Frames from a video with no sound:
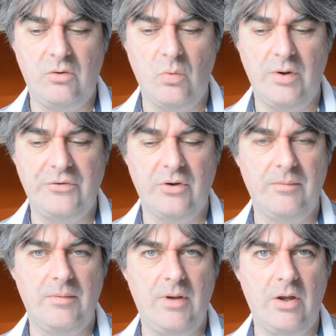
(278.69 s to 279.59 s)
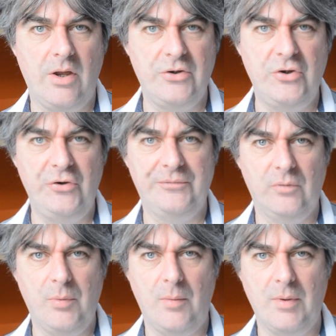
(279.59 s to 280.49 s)
quite a
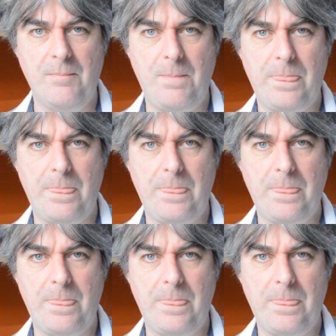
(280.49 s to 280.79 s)
useful bomber